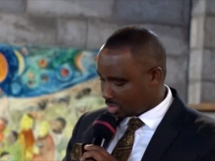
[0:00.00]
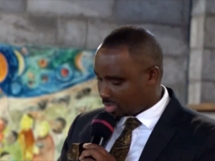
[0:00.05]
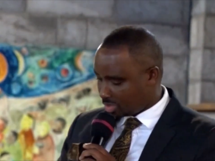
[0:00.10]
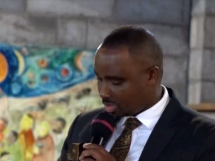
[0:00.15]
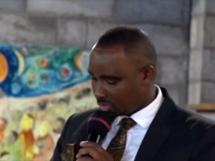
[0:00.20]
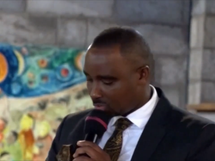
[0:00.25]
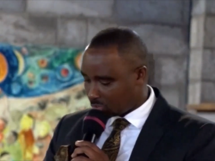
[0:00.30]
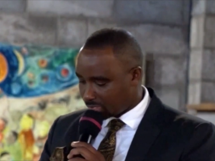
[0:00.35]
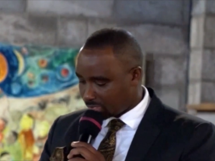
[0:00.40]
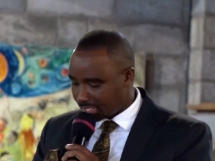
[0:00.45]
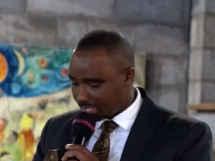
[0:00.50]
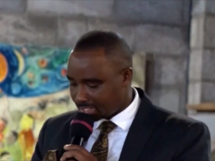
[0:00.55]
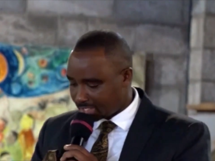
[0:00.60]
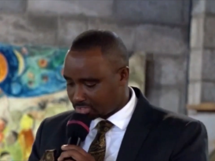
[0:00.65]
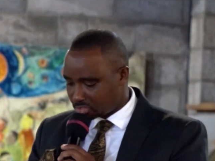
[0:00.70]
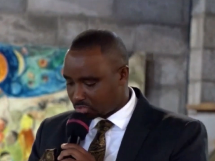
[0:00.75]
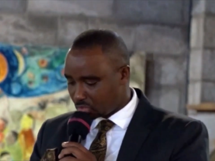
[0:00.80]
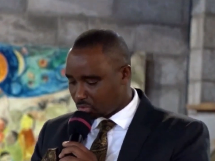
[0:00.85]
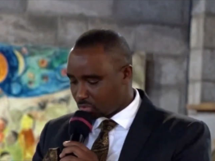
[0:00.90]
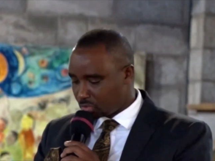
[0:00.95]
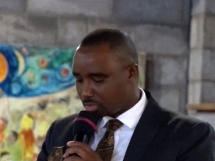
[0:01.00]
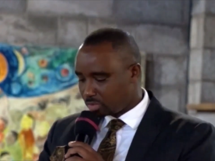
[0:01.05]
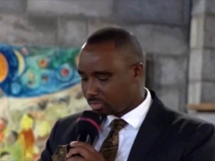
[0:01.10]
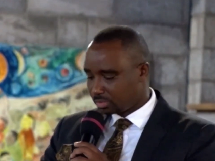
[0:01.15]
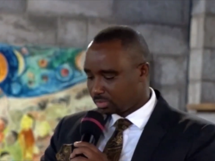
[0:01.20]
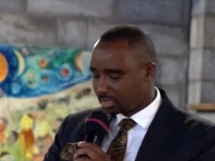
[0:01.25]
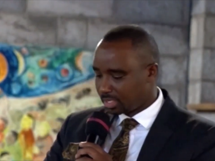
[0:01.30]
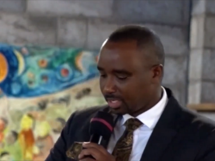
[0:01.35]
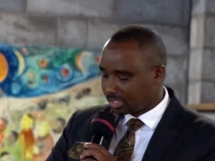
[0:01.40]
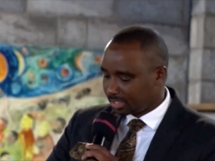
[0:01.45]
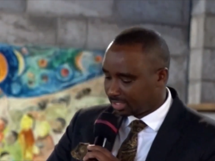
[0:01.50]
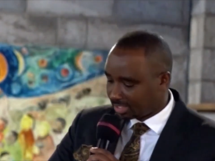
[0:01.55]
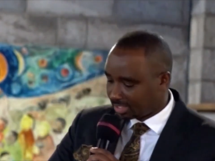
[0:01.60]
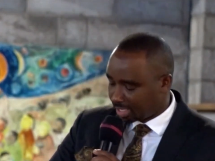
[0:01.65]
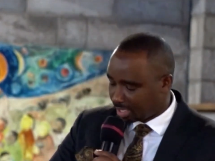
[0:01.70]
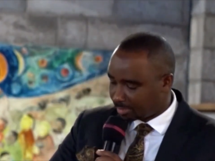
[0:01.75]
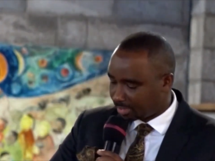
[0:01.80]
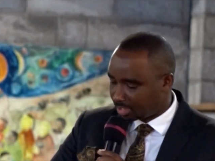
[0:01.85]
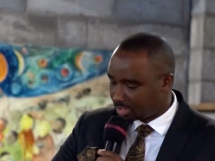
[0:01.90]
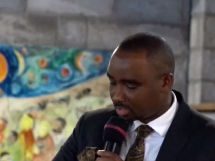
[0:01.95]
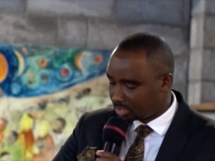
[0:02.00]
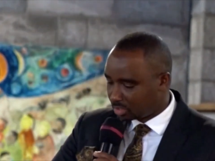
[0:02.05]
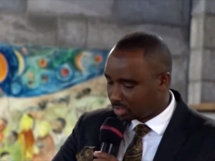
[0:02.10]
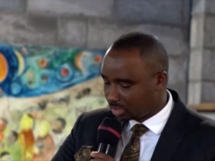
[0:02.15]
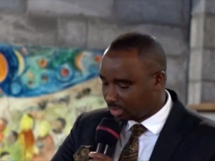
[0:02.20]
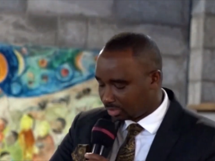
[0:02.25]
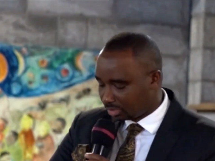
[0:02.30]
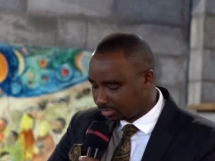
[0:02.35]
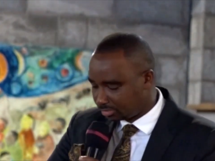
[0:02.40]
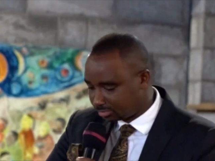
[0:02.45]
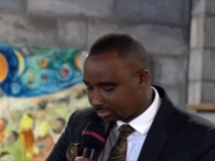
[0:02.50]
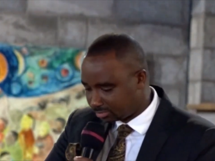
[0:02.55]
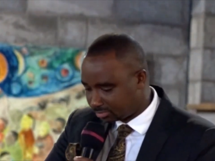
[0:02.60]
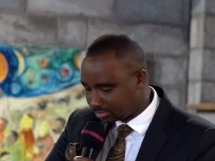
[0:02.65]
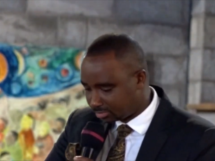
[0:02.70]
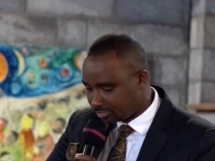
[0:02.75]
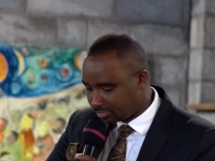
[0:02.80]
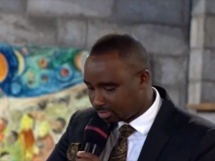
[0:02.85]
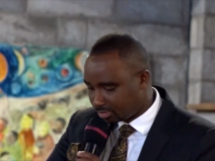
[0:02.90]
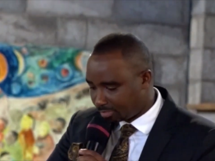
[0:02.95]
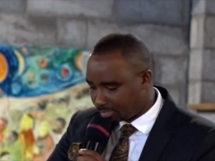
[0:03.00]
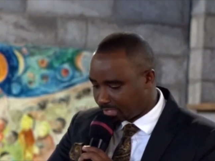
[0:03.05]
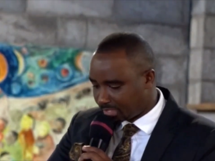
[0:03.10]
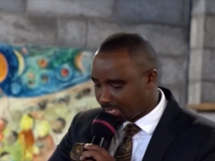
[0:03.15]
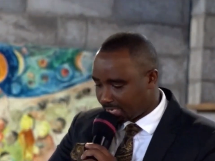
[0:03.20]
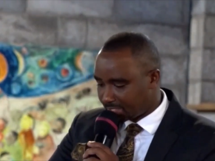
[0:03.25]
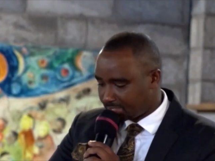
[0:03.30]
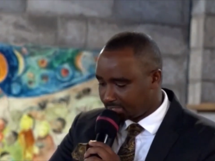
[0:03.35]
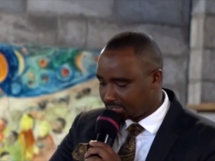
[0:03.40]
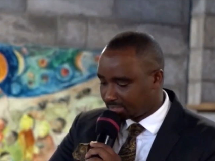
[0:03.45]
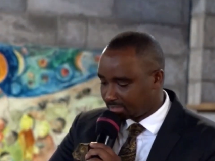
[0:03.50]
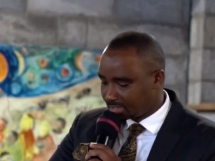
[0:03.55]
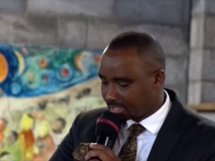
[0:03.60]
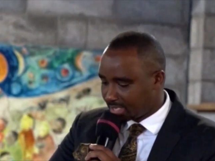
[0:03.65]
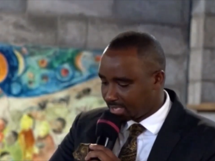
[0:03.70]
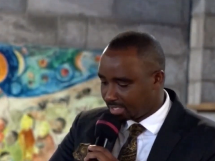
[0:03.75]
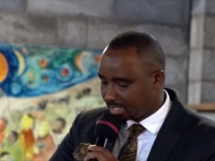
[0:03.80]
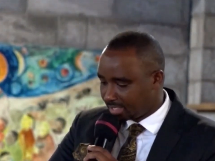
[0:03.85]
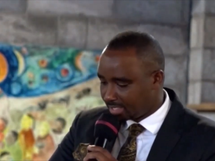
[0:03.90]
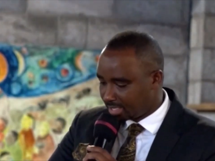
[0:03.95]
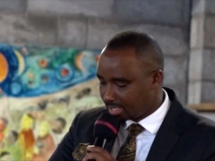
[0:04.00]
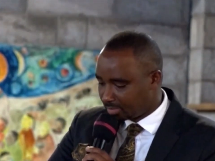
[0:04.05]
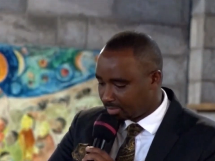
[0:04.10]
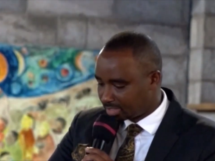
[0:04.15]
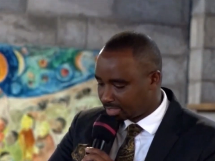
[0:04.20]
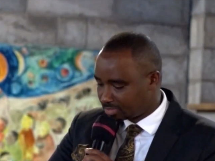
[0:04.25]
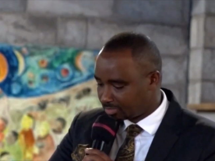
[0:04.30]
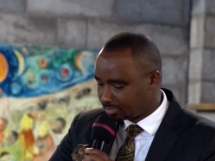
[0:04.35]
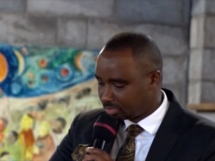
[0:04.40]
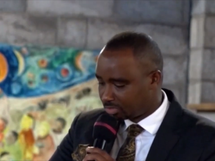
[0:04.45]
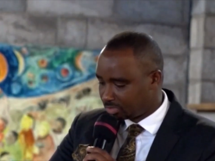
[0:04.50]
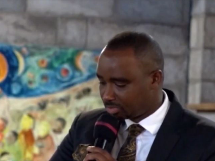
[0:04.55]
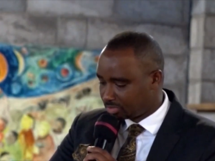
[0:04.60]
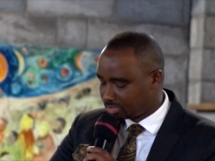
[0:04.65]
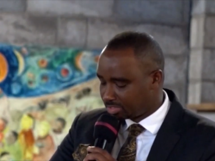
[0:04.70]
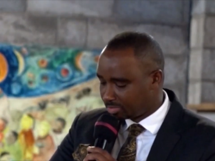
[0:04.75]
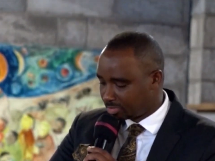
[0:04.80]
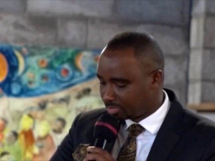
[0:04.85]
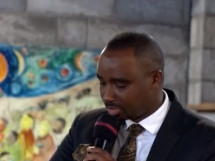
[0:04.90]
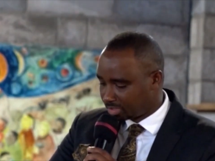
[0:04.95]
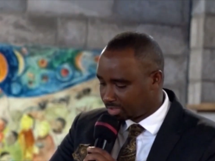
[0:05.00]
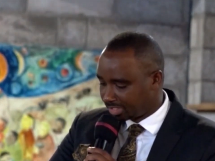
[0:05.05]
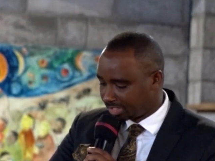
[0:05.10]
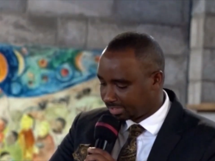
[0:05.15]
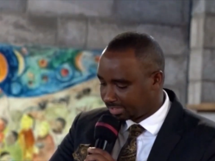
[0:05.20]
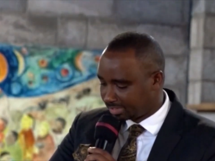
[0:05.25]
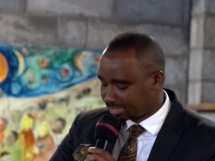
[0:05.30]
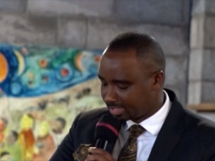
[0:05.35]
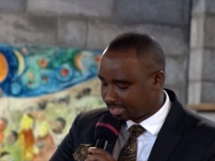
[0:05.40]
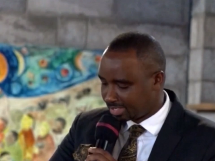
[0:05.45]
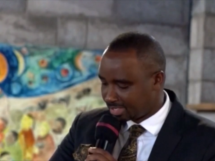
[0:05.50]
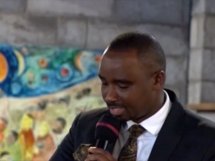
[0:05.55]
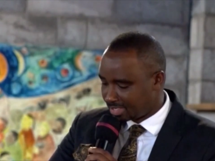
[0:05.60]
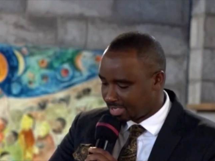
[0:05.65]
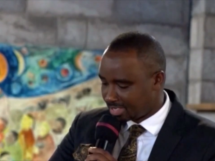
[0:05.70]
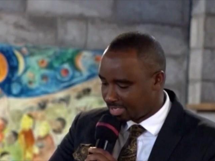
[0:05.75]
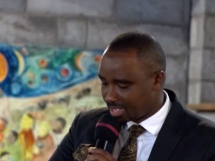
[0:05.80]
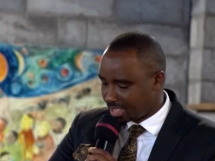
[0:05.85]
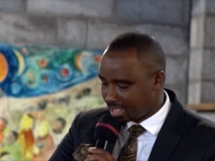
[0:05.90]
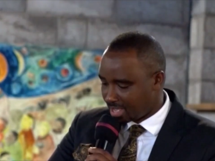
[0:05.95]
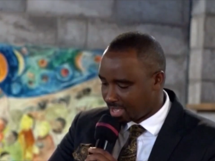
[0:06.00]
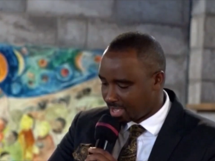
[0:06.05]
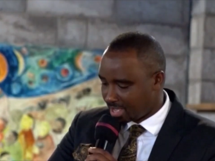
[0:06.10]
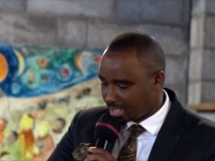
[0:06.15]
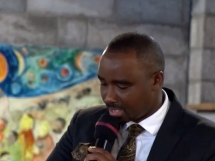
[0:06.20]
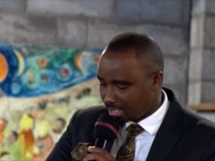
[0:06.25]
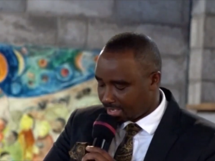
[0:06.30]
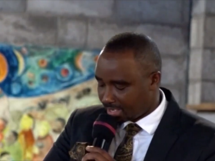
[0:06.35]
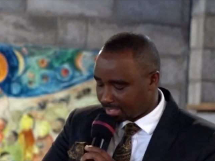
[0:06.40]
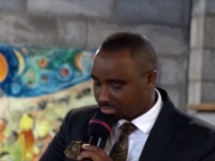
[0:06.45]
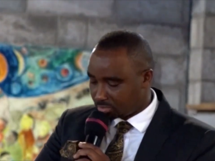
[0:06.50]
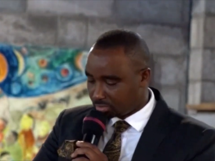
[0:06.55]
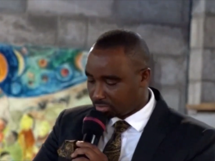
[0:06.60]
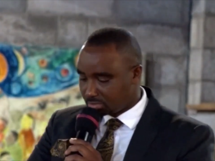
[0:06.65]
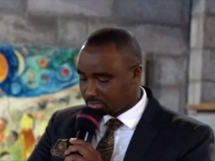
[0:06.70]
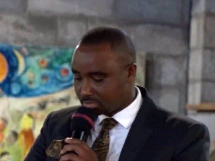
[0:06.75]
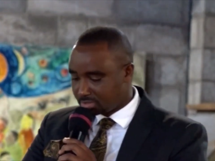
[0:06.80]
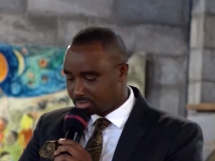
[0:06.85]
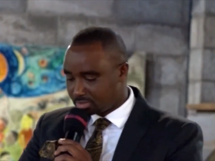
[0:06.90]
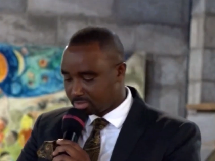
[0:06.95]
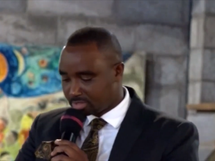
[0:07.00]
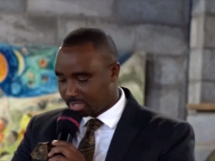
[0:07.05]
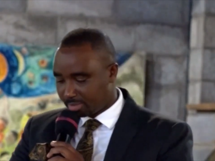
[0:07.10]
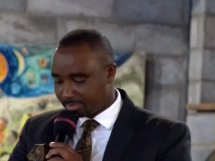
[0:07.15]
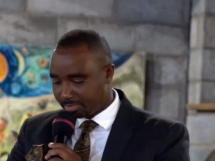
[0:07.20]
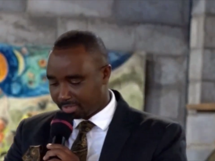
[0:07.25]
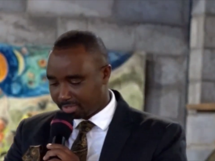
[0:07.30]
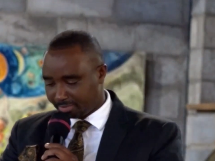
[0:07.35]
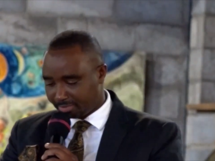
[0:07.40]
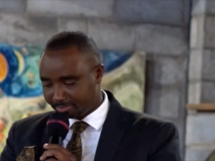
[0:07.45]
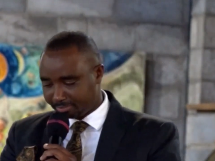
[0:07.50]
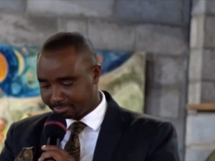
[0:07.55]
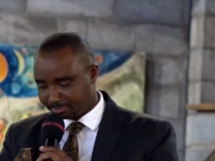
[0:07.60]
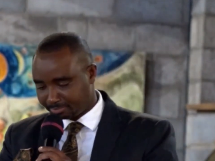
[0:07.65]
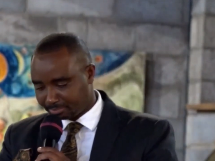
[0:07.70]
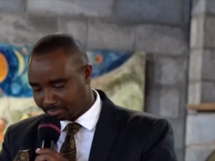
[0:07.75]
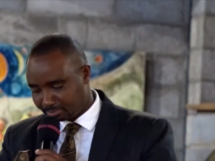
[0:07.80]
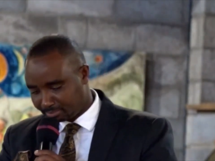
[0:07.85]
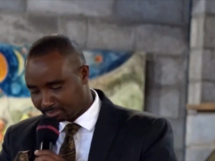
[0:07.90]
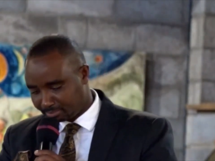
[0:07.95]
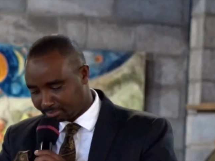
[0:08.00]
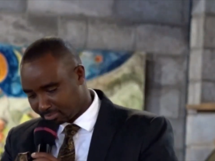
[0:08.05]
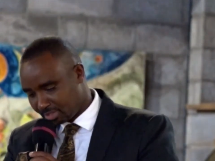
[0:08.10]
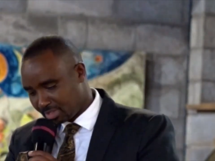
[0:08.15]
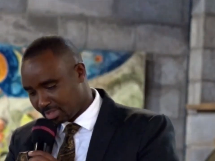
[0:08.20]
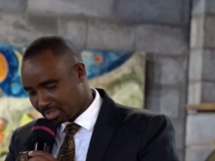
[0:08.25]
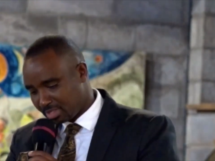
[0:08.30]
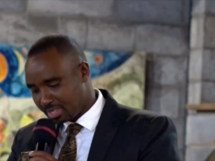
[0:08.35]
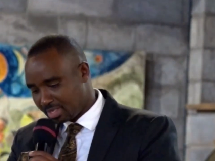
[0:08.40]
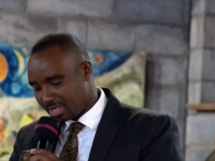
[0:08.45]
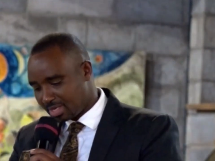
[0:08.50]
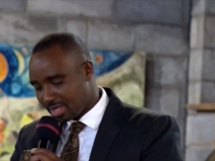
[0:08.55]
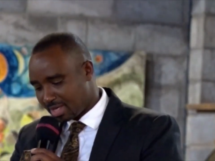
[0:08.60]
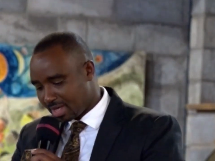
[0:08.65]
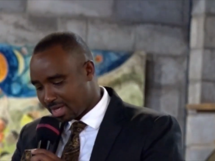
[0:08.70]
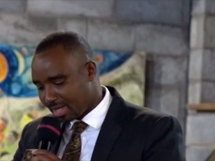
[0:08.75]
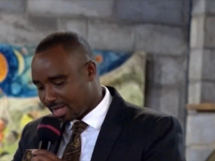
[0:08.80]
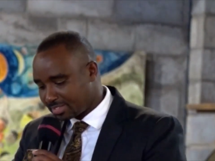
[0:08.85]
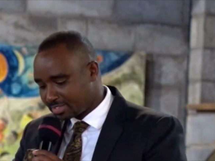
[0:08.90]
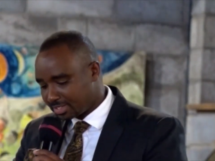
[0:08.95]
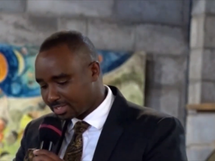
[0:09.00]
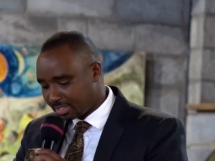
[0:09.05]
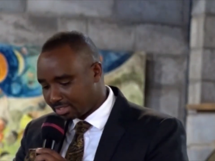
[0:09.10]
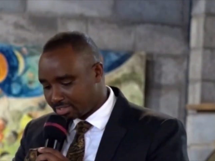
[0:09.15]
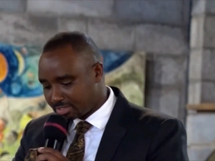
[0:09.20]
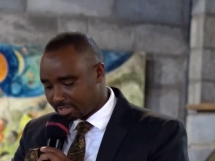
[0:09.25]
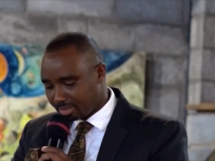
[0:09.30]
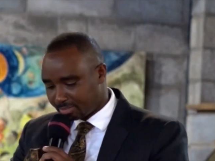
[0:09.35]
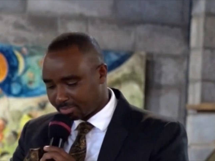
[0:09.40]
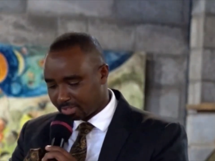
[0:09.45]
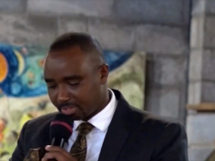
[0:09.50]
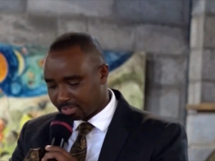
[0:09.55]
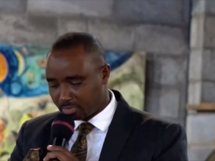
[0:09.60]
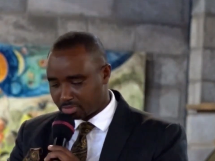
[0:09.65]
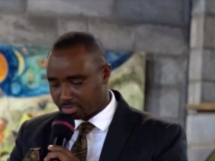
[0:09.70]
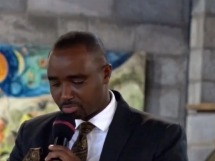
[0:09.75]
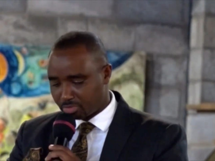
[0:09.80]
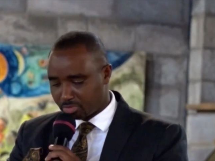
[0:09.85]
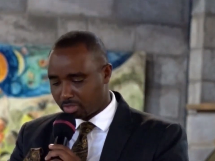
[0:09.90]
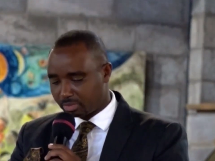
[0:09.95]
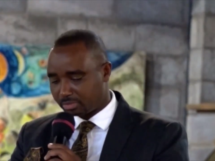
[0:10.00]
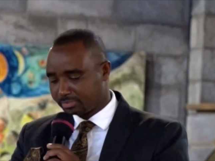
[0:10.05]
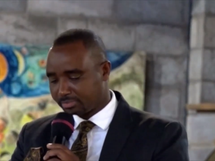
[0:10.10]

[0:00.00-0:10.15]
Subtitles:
When I saw an incoming call from Dad in the early hours of Tuesday morning, I told Tabby I sensed something was wrong,